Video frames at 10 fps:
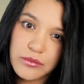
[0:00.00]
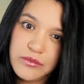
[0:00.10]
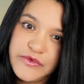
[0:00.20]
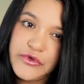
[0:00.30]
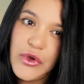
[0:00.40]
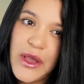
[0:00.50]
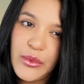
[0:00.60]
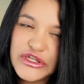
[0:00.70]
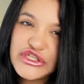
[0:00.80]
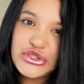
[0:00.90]
So I
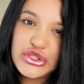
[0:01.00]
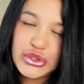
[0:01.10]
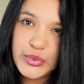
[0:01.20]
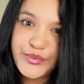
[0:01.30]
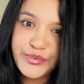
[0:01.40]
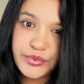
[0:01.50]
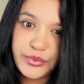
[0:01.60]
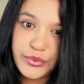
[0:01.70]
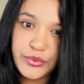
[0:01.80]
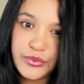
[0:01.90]
want you to
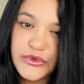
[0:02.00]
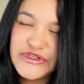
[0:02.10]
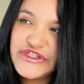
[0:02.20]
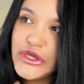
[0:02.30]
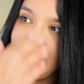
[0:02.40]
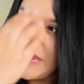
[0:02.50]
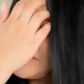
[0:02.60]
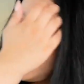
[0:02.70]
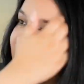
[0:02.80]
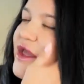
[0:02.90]
stop
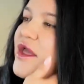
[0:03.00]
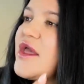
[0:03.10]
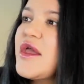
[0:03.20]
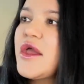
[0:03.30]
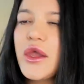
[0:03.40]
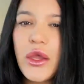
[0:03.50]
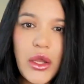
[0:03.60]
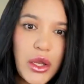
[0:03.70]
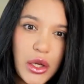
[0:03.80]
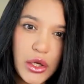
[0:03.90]
and think
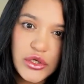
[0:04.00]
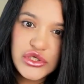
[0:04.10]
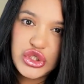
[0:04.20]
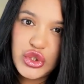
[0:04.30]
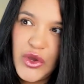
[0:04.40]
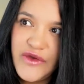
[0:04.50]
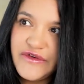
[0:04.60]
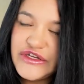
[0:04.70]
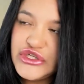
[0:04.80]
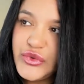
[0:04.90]
do you
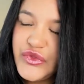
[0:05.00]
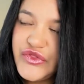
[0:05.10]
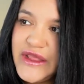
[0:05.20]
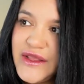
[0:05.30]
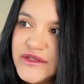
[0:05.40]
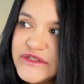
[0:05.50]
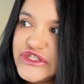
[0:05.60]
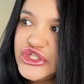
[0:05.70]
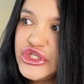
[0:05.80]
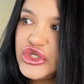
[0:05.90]
ever do
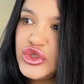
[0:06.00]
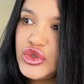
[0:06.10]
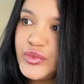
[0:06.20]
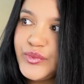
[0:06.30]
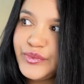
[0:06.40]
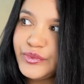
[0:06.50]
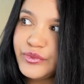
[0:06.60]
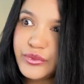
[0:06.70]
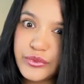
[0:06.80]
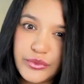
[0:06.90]
things
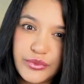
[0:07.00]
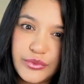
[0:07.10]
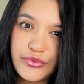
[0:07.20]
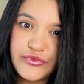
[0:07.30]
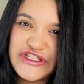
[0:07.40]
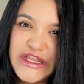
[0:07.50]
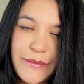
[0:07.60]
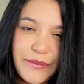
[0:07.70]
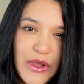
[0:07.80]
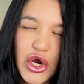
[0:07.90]
to
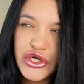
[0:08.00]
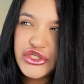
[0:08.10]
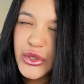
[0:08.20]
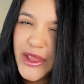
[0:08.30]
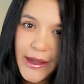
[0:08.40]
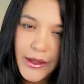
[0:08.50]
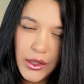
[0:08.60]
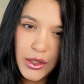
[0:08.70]
seem hard to get?